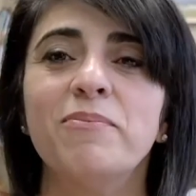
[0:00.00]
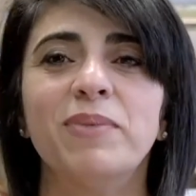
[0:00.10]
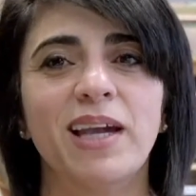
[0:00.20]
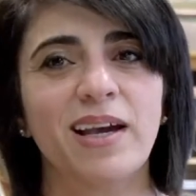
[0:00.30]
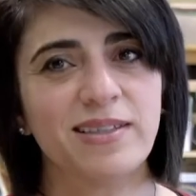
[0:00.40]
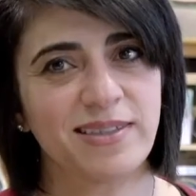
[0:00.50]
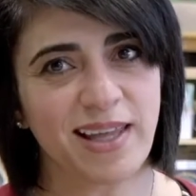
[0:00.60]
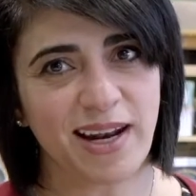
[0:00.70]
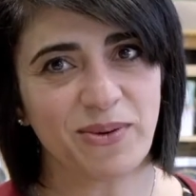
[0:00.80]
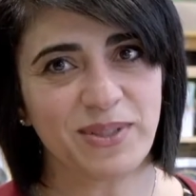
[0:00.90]
because
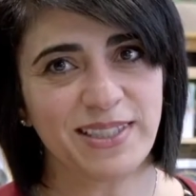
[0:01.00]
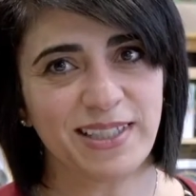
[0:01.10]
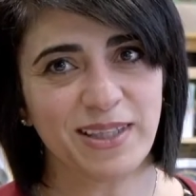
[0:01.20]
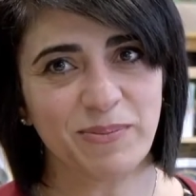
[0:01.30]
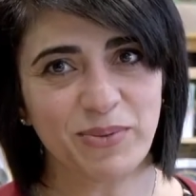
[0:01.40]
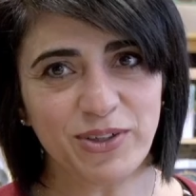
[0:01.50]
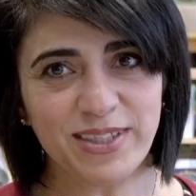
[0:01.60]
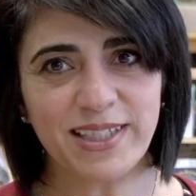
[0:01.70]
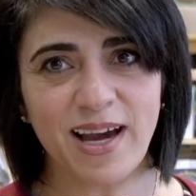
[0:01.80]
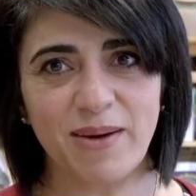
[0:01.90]
then I would see the
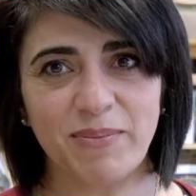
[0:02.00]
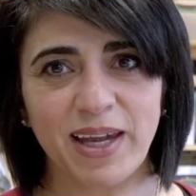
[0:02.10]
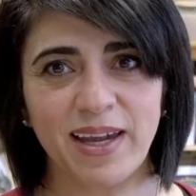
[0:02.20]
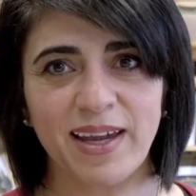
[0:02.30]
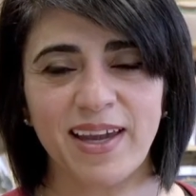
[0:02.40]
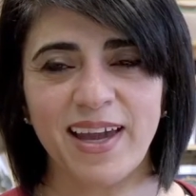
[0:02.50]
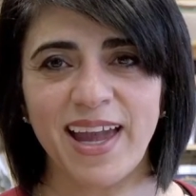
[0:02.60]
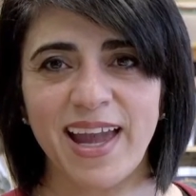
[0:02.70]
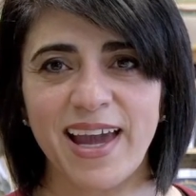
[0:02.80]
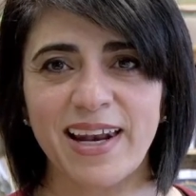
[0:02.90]
birds coming
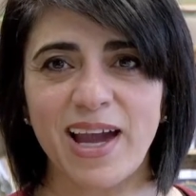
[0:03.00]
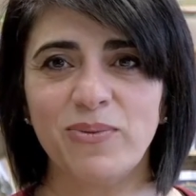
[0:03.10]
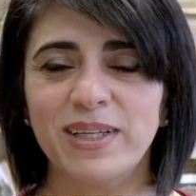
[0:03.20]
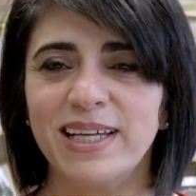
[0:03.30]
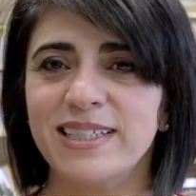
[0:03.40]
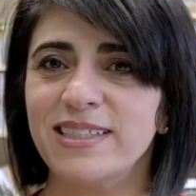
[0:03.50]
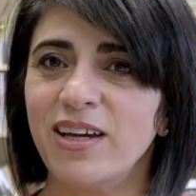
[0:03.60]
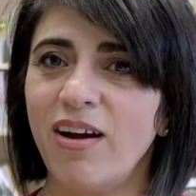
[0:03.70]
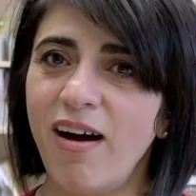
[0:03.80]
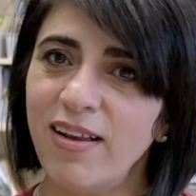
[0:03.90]
and I would get to
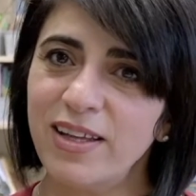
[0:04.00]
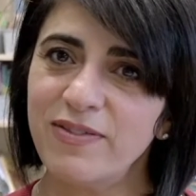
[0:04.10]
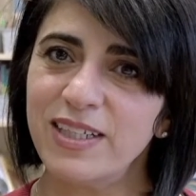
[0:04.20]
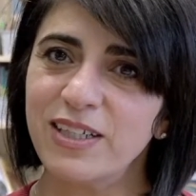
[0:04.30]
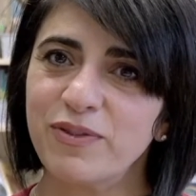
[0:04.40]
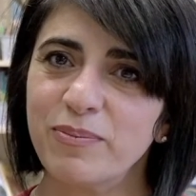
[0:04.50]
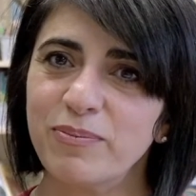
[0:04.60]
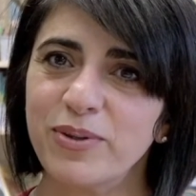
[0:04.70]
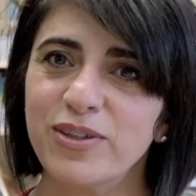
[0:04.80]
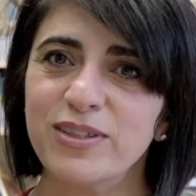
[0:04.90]
see all of the
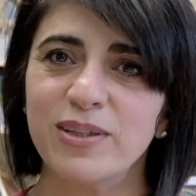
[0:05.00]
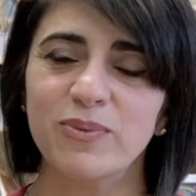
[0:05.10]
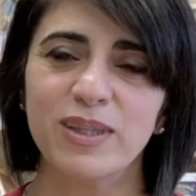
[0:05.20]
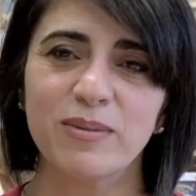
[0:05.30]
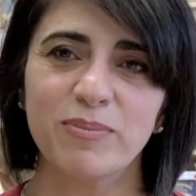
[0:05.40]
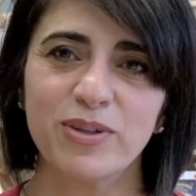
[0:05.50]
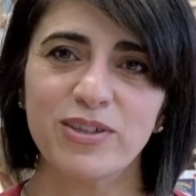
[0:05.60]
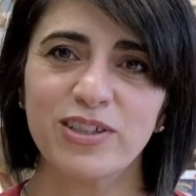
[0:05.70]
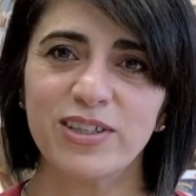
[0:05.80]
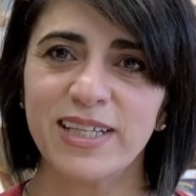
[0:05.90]
different birds. And when the
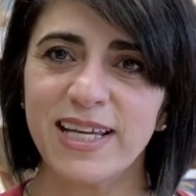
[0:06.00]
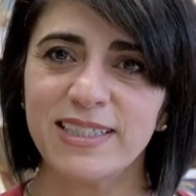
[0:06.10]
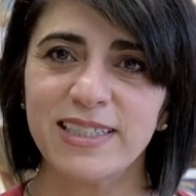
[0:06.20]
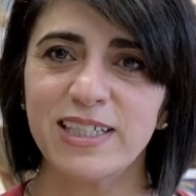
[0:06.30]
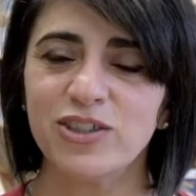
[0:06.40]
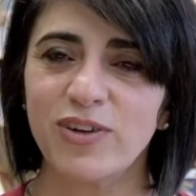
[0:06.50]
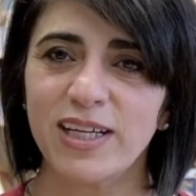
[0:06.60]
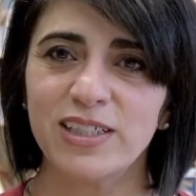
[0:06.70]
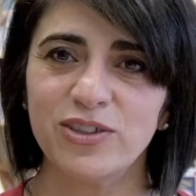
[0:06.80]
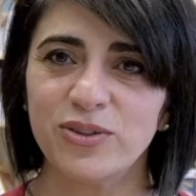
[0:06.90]
birds are dancing and
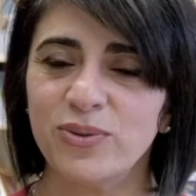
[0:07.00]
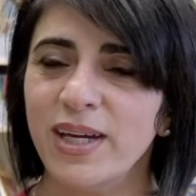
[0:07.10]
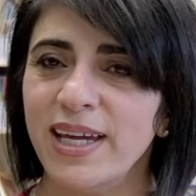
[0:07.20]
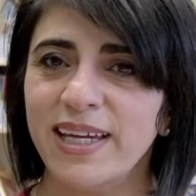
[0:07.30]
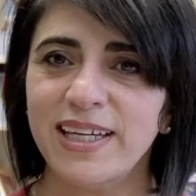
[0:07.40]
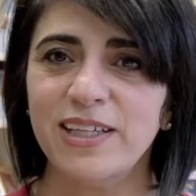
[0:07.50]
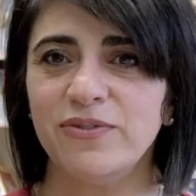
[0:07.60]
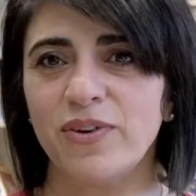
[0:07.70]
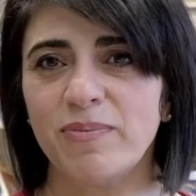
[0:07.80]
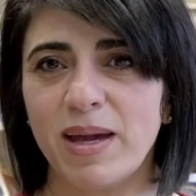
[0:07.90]
trying to eat
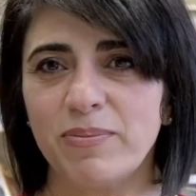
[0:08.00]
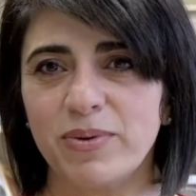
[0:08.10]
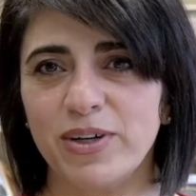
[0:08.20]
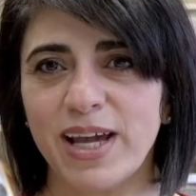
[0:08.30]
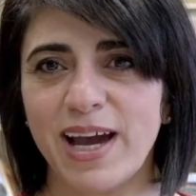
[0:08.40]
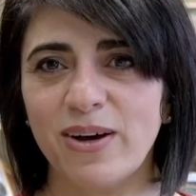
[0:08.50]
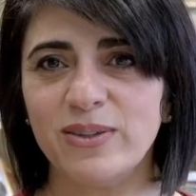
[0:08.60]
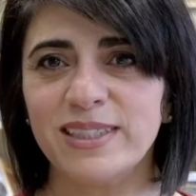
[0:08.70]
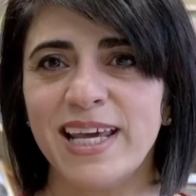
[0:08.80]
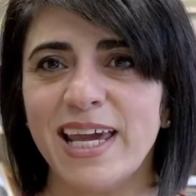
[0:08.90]
from that
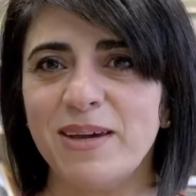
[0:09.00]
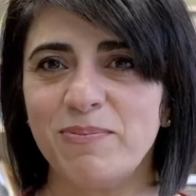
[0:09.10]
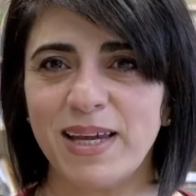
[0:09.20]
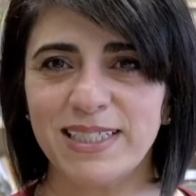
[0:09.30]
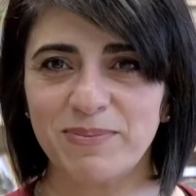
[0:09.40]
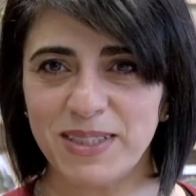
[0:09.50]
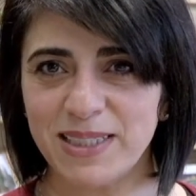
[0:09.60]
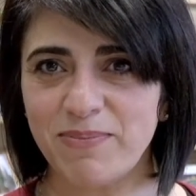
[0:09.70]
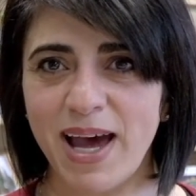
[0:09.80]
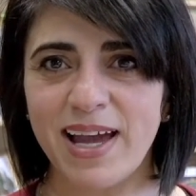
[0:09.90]
birdhouse, it makes me
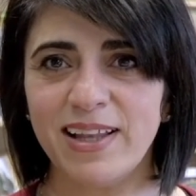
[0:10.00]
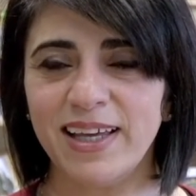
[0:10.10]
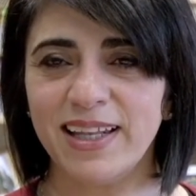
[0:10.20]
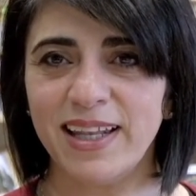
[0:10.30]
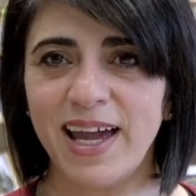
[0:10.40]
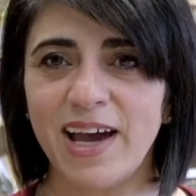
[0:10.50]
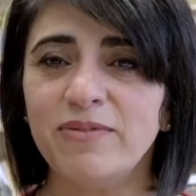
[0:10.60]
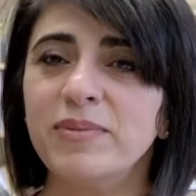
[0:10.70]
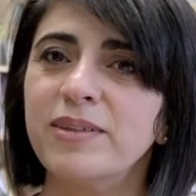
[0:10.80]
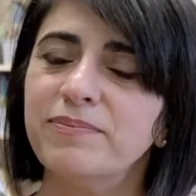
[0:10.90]
smile and
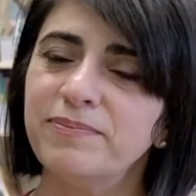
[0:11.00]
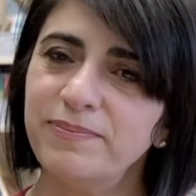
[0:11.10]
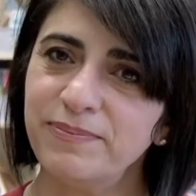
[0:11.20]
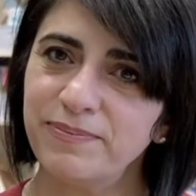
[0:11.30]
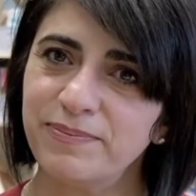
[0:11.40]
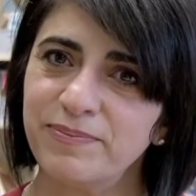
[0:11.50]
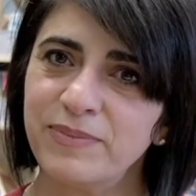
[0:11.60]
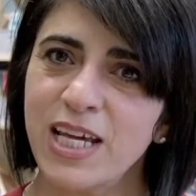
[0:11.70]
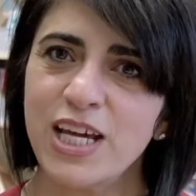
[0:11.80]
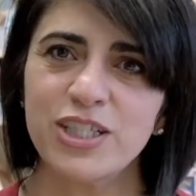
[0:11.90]
laugh. Like, hmm,
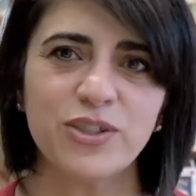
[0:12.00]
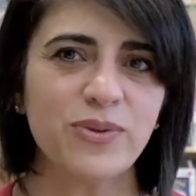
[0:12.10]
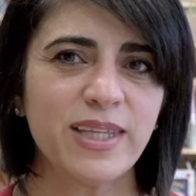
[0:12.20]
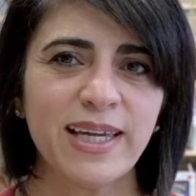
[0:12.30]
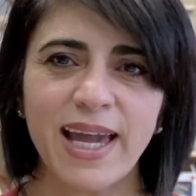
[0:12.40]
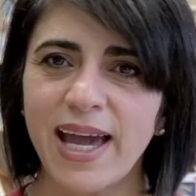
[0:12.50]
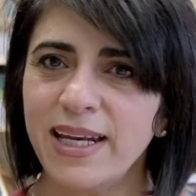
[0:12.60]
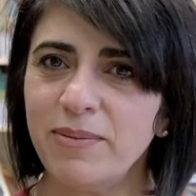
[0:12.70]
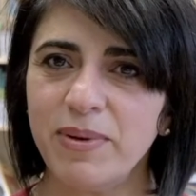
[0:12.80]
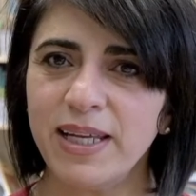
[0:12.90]
do you think
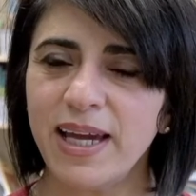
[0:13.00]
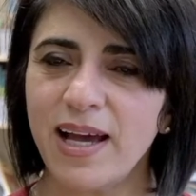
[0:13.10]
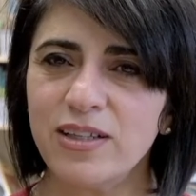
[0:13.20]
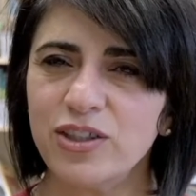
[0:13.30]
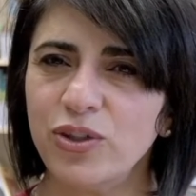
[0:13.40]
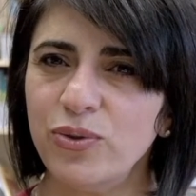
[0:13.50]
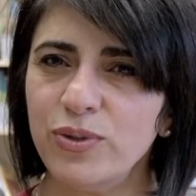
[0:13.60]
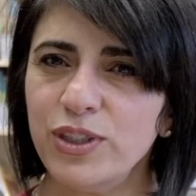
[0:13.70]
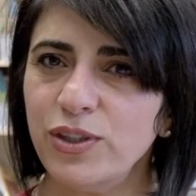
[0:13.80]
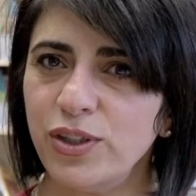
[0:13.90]
anybody else, who
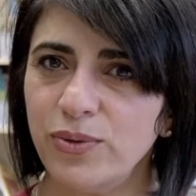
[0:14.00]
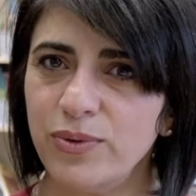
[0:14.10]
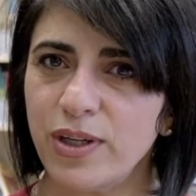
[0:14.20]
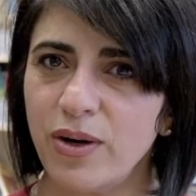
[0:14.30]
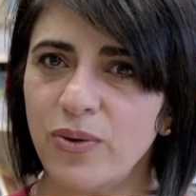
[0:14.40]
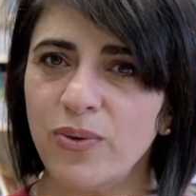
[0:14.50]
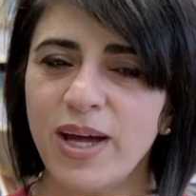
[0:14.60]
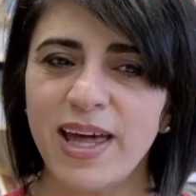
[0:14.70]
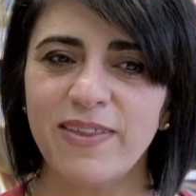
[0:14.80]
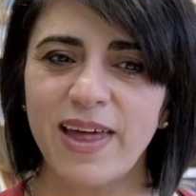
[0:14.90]
do you know
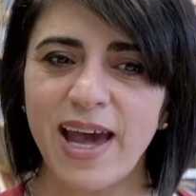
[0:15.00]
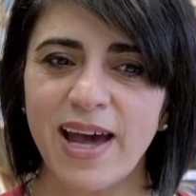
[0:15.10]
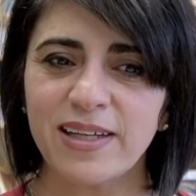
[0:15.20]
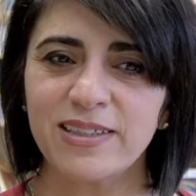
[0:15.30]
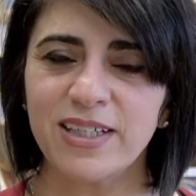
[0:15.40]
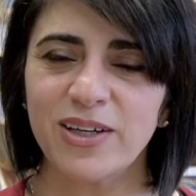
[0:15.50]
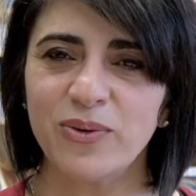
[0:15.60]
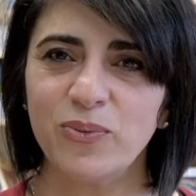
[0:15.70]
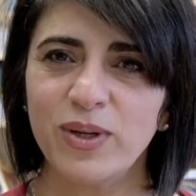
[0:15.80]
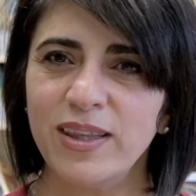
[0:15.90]
that
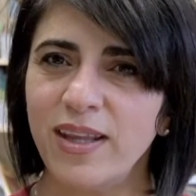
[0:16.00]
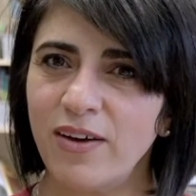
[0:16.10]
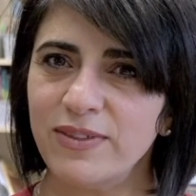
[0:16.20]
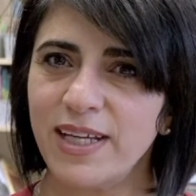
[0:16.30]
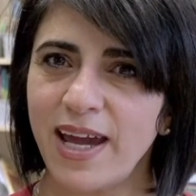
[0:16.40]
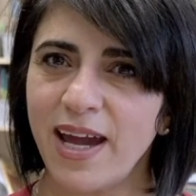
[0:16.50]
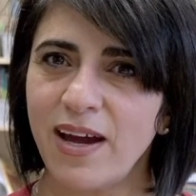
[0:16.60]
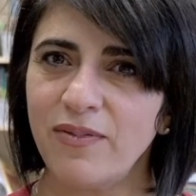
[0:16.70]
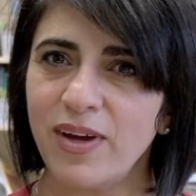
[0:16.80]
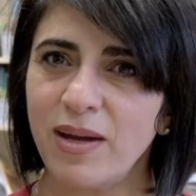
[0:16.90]
would love to
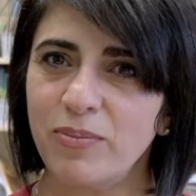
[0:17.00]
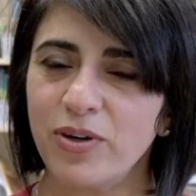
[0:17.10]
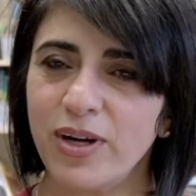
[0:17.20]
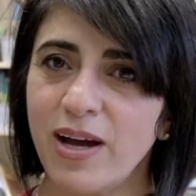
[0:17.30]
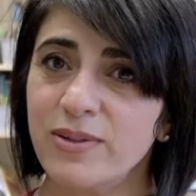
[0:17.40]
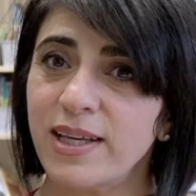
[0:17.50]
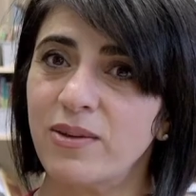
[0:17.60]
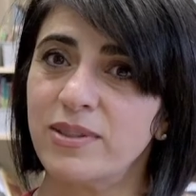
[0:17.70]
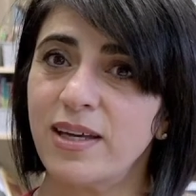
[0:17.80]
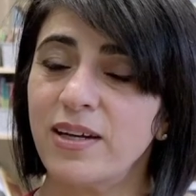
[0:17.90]
have a birdhouse
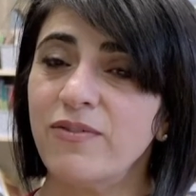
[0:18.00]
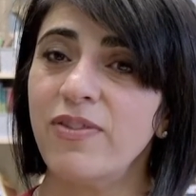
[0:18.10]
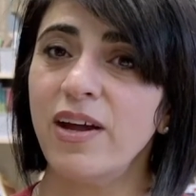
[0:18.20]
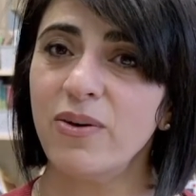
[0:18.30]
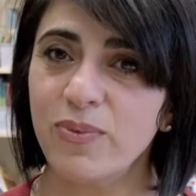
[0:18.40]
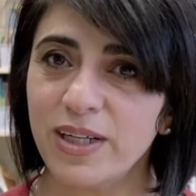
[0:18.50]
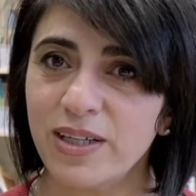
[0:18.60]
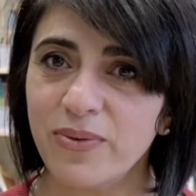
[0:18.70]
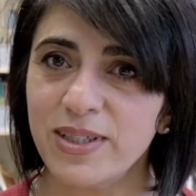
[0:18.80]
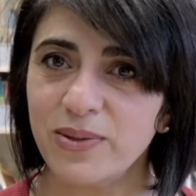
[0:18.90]
outside of their
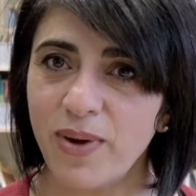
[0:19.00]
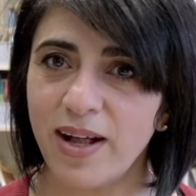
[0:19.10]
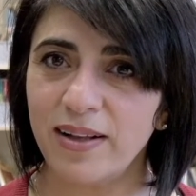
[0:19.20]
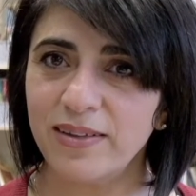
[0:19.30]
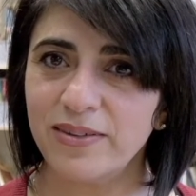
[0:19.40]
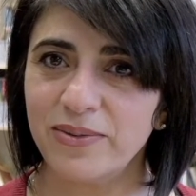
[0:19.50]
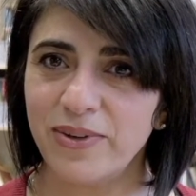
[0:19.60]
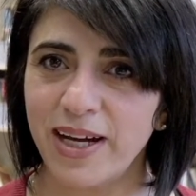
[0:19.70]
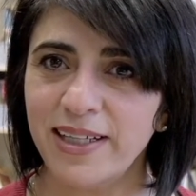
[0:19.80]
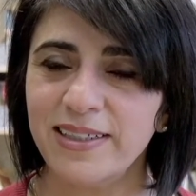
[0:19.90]
window as well,
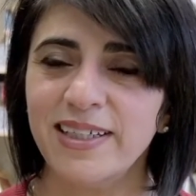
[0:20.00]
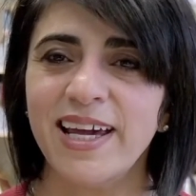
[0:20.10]
right?